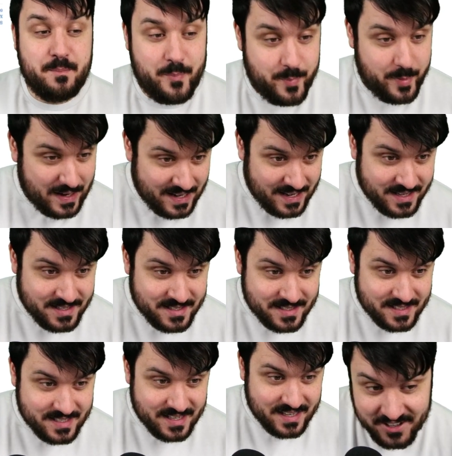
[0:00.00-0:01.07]

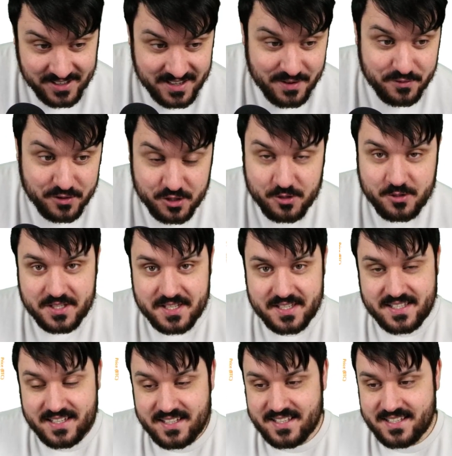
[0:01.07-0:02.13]
billions. You never used to
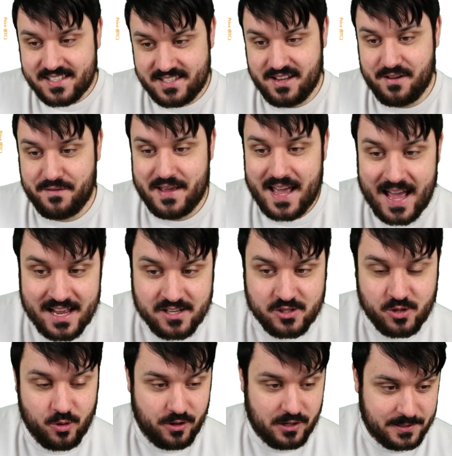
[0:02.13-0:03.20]
see this stuff at
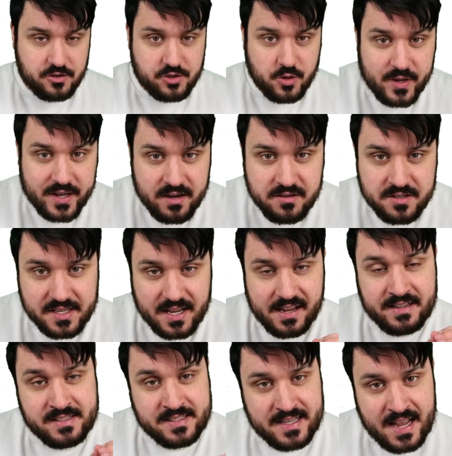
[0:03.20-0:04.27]
all. So here's
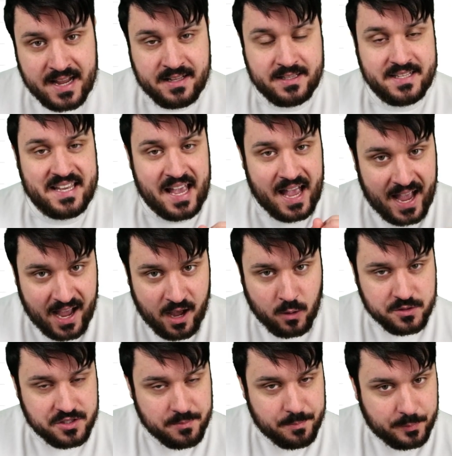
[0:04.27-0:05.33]
exactly how
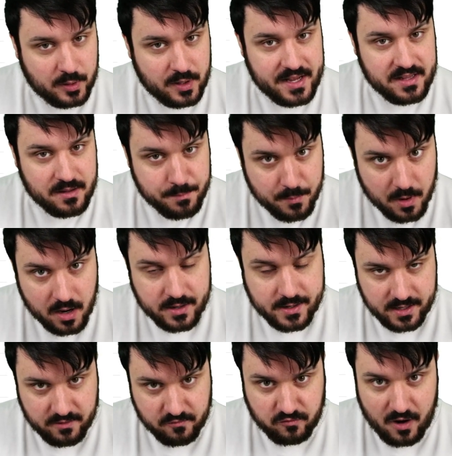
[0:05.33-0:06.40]
to play the
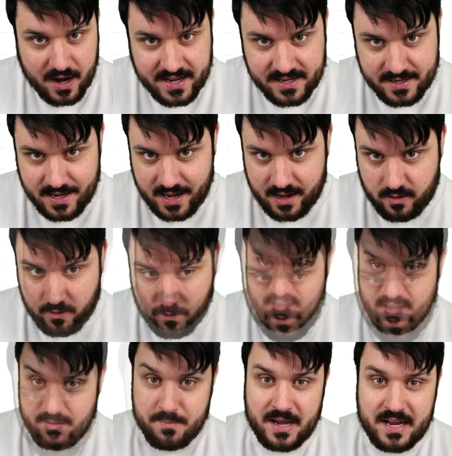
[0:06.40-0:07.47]
market right now.
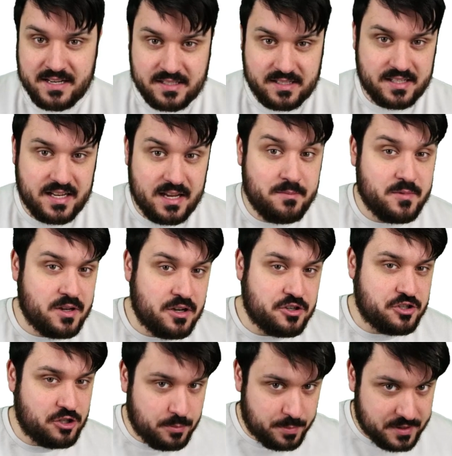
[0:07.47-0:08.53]
It might seem
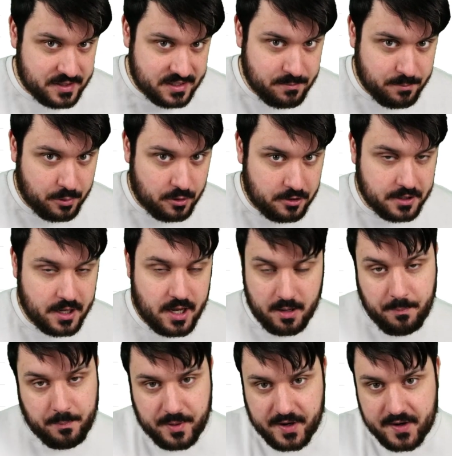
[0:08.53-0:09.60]
super simple,
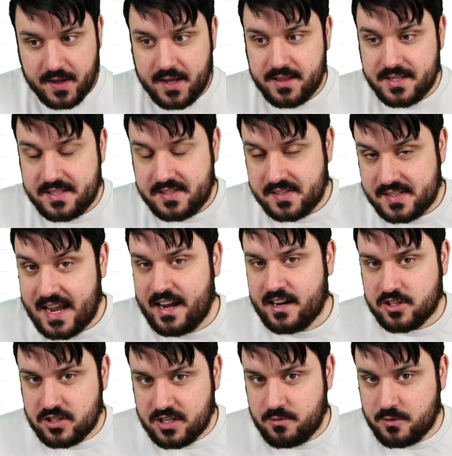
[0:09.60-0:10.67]
but this is
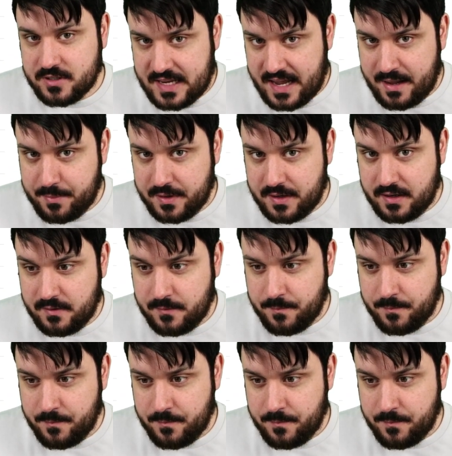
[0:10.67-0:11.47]
actually what's happening.